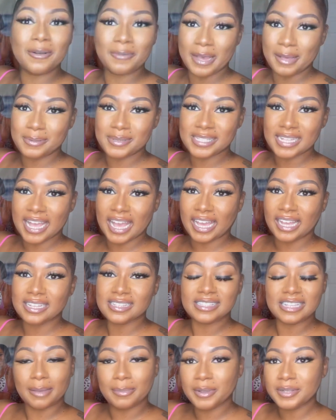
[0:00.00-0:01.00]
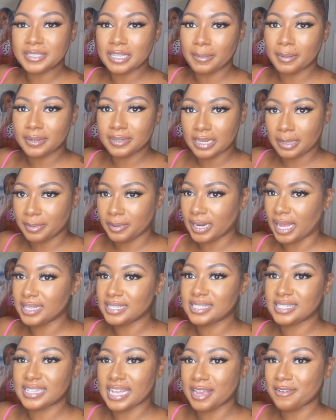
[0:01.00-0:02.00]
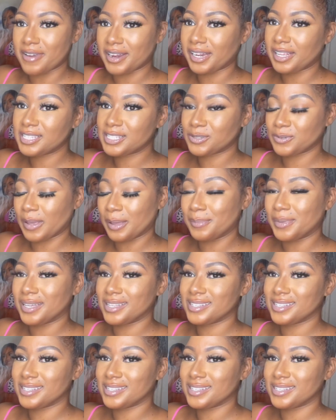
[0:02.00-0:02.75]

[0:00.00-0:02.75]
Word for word: website, w w w dot stay ready swim